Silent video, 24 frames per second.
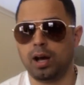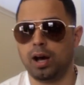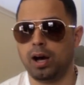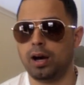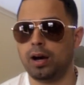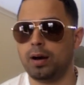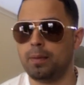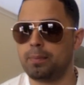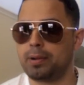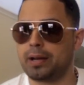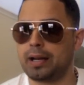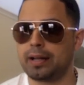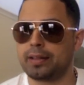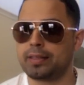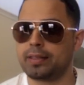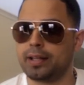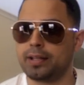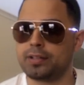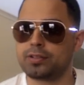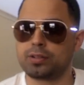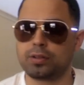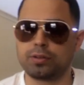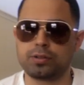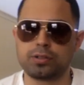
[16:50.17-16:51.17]
But I
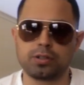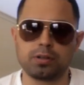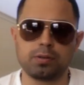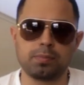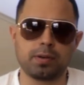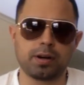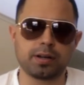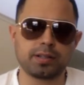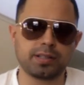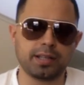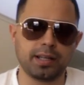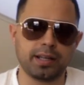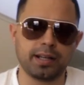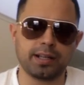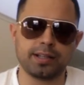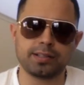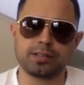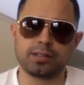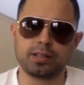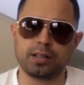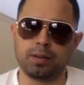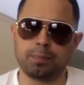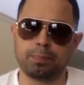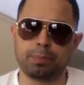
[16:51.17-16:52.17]
think Sergio
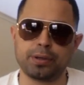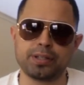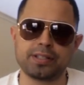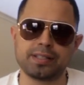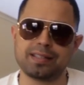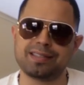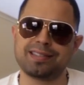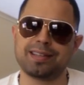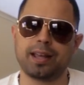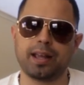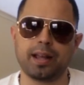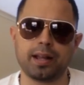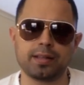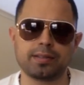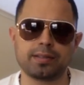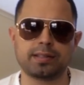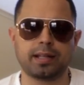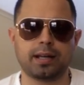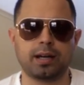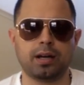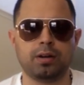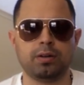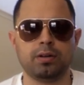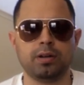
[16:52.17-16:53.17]
Martinez puts his hands
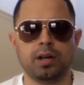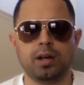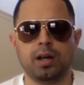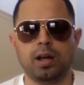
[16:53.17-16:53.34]
down